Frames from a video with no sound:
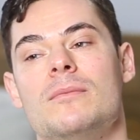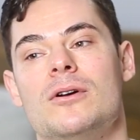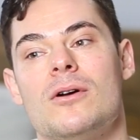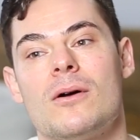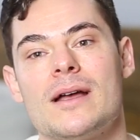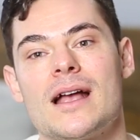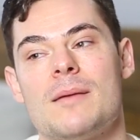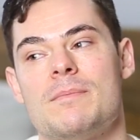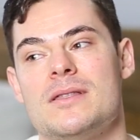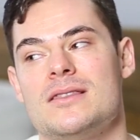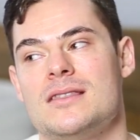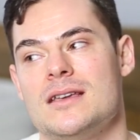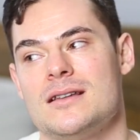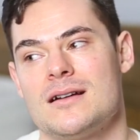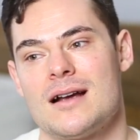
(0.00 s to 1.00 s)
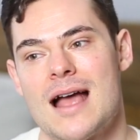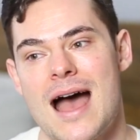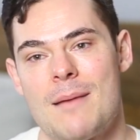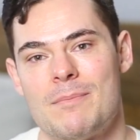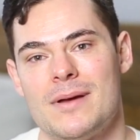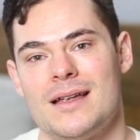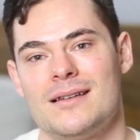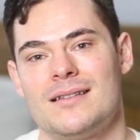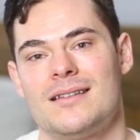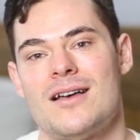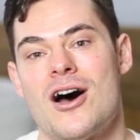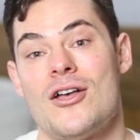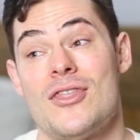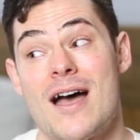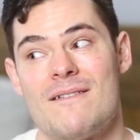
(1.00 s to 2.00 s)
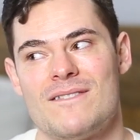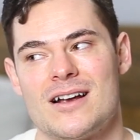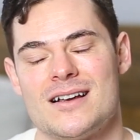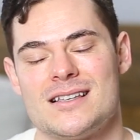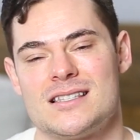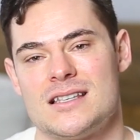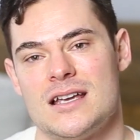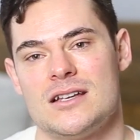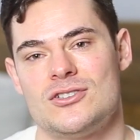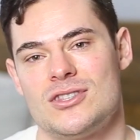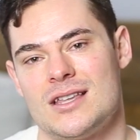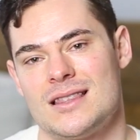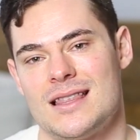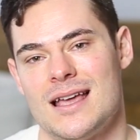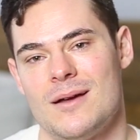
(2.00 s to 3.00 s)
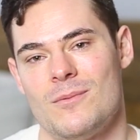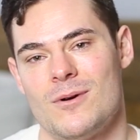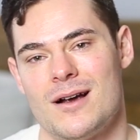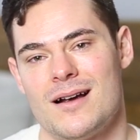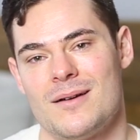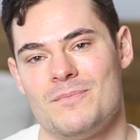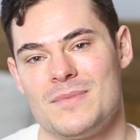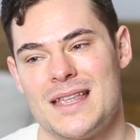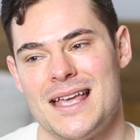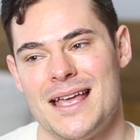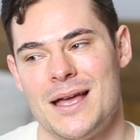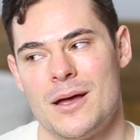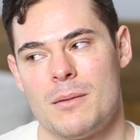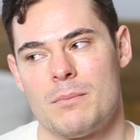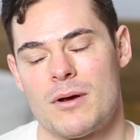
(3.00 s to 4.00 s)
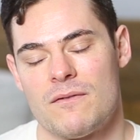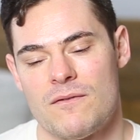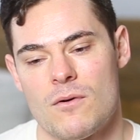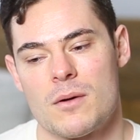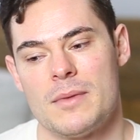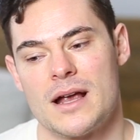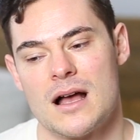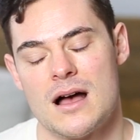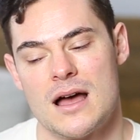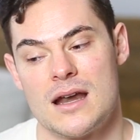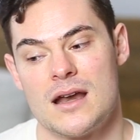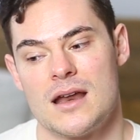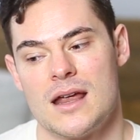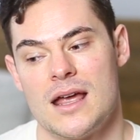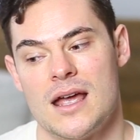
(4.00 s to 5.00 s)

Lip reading: growing up in theater happened on that very stage that they were performing on.